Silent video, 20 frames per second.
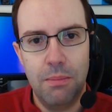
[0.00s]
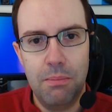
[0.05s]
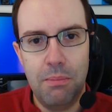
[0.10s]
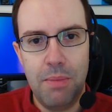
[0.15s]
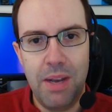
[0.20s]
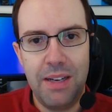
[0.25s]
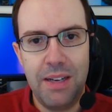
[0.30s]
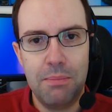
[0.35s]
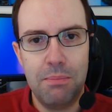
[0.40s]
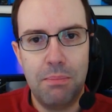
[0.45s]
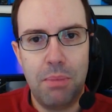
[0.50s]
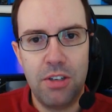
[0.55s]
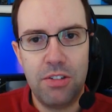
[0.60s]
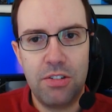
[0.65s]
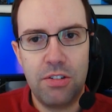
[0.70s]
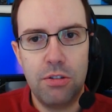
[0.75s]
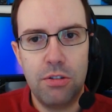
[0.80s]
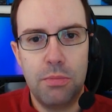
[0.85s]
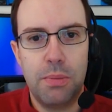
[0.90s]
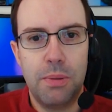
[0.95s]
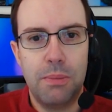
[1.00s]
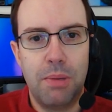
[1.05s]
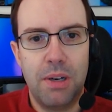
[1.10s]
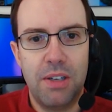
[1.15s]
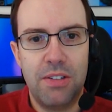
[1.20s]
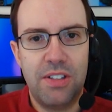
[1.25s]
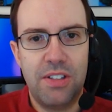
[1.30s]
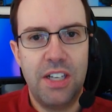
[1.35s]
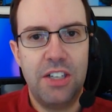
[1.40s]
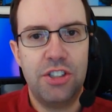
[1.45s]
main bus loop and
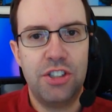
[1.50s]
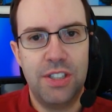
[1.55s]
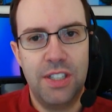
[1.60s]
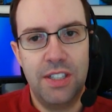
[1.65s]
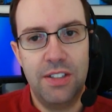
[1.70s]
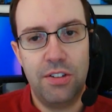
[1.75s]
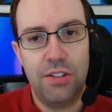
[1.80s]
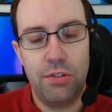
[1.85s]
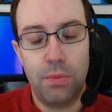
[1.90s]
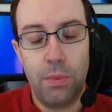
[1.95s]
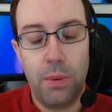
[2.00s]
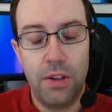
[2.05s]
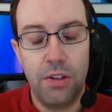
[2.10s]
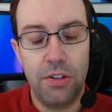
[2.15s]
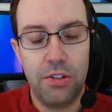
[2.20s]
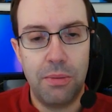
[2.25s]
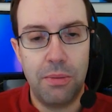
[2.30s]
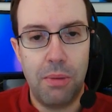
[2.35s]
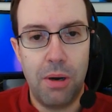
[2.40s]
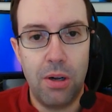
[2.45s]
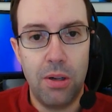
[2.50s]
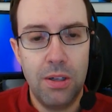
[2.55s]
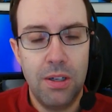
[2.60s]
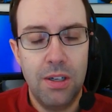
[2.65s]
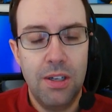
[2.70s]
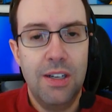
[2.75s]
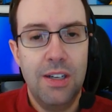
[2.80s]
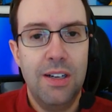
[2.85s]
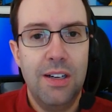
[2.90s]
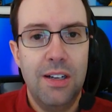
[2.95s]
bus station is, as well as the mall.
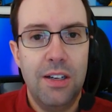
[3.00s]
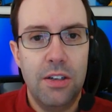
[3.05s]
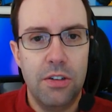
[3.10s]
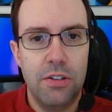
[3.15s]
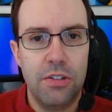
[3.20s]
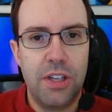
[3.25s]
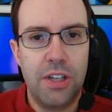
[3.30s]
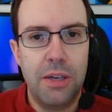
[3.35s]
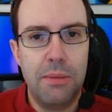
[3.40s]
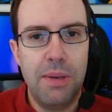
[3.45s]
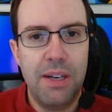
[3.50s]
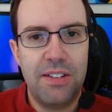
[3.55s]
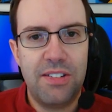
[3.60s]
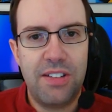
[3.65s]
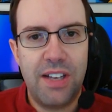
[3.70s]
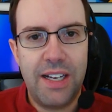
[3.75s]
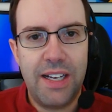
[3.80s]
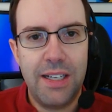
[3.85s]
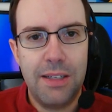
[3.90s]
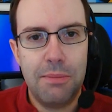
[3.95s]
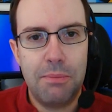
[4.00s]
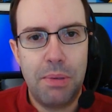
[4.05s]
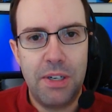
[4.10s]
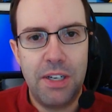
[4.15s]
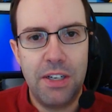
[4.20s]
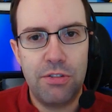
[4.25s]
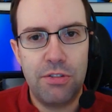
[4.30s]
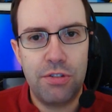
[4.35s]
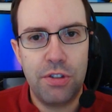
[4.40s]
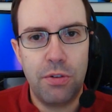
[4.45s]
There's going to be a second
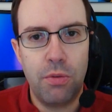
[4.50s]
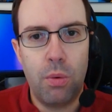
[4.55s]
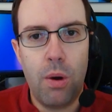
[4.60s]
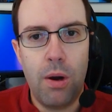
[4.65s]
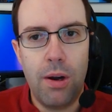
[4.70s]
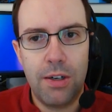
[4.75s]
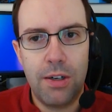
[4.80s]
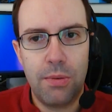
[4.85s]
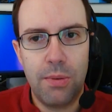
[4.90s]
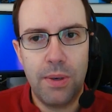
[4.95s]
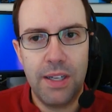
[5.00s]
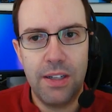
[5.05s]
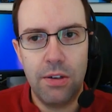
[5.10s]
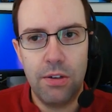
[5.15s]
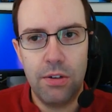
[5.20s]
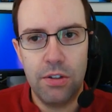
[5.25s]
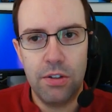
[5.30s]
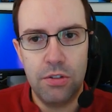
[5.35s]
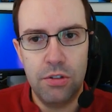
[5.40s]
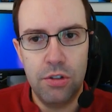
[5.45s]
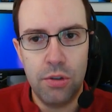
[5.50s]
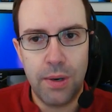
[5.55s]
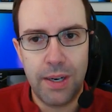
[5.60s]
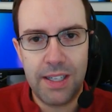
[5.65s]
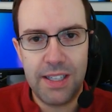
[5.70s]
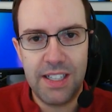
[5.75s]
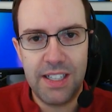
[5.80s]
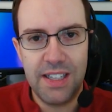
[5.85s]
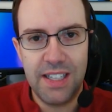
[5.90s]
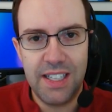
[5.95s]
pedestrian walkway that will
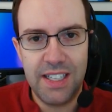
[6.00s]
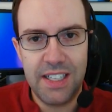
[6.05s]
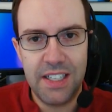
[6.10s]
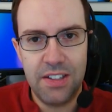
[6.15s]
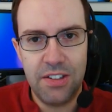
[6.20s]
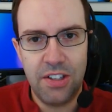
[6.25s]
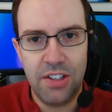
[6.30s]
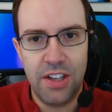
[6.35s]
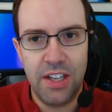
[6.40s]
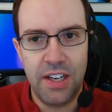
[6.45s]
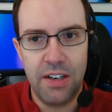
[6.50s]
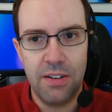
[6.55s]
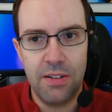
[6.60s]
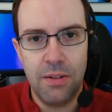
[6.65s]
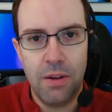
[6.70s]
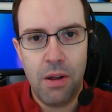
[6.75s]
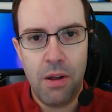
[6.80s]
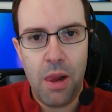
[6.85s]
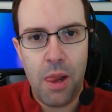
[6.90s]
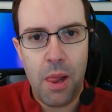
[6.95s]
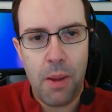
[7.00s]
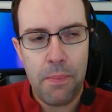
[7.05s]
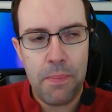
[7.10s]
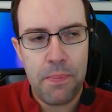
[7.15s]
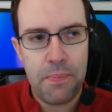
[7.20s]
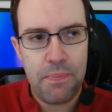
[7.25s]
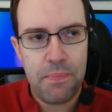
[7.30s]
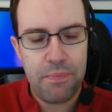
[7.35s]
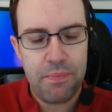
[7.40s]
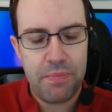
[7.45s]
directly link into there.
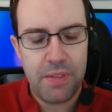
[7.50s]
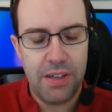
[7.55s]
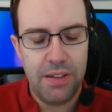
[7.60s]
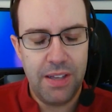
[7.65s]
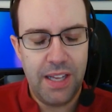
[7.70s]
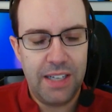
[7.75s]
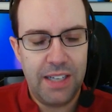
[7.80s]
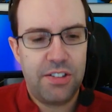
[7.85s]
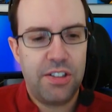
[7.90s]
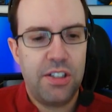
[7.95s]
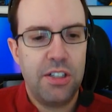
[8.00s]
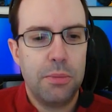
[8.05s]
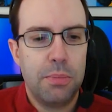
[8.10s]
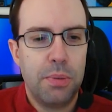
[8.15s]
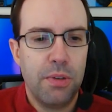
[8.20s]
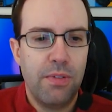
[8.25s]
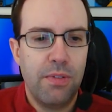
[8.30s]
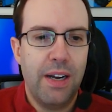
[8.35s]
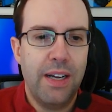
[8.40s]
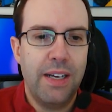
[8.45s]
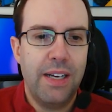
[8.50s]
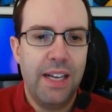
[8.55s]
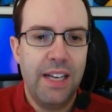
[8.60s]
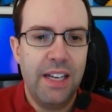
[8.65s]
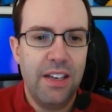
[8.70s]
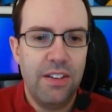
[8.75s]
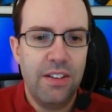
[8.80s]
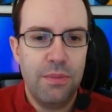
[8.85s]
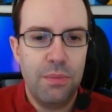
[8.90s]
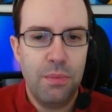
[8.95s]
That's going to provide
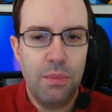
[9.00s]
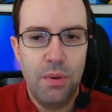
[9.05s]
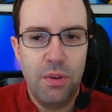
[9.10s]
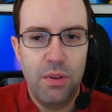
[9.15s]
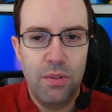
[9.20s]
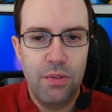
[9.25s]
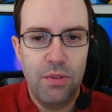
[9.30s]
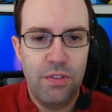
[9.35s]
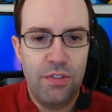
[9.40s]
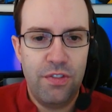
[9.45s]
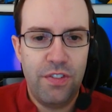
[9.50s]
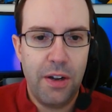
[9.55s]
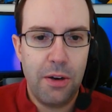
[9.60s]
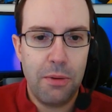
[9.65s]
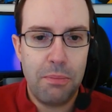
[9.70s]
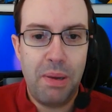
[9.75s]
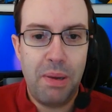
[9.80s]
a fare